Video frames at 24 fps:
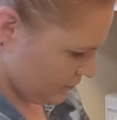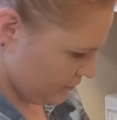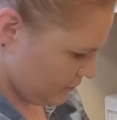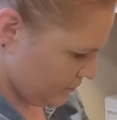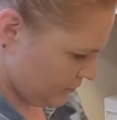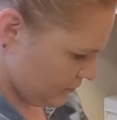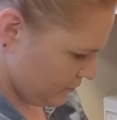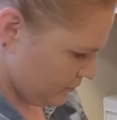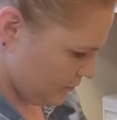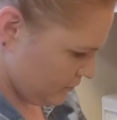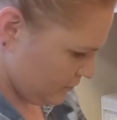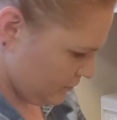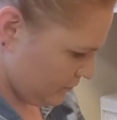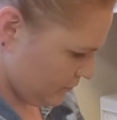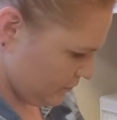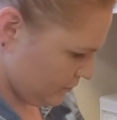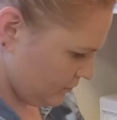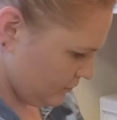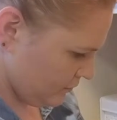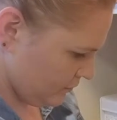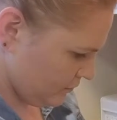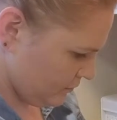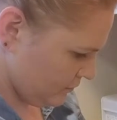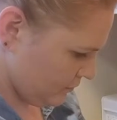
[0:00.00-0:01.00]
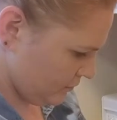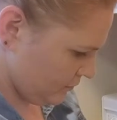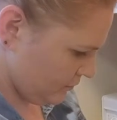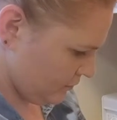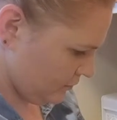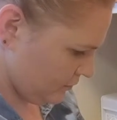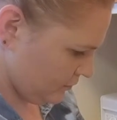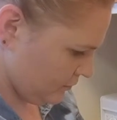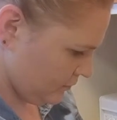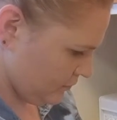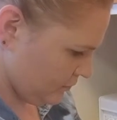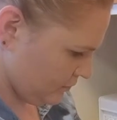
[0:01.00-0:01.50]
Why do I make
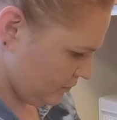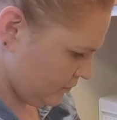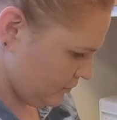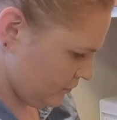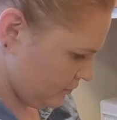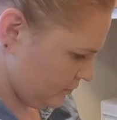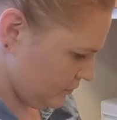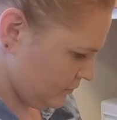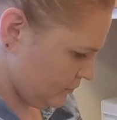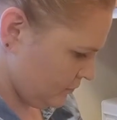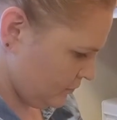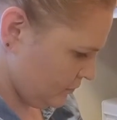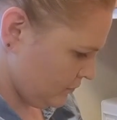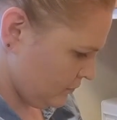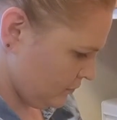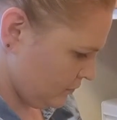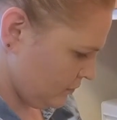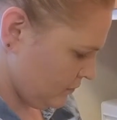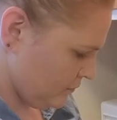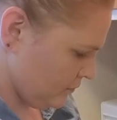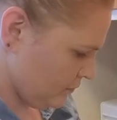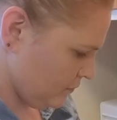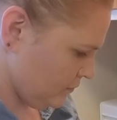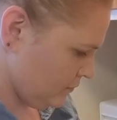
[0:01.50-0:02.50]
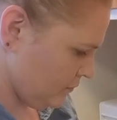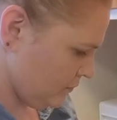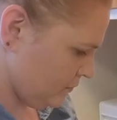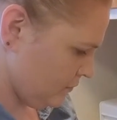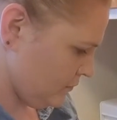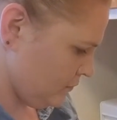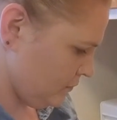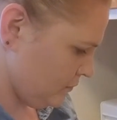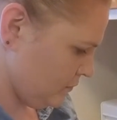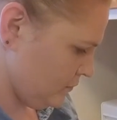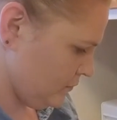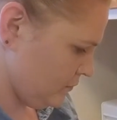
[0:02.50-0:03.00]
everything so
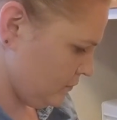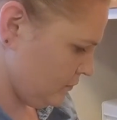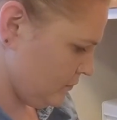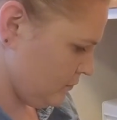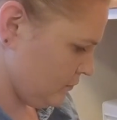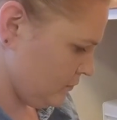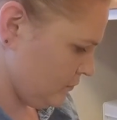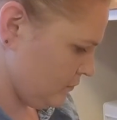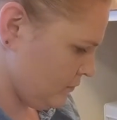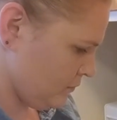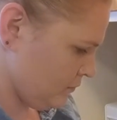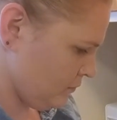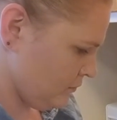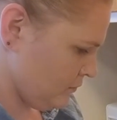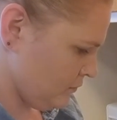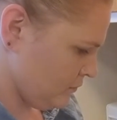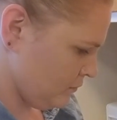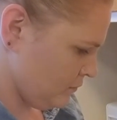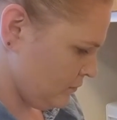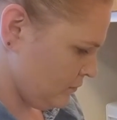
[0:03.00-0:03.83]
difficult?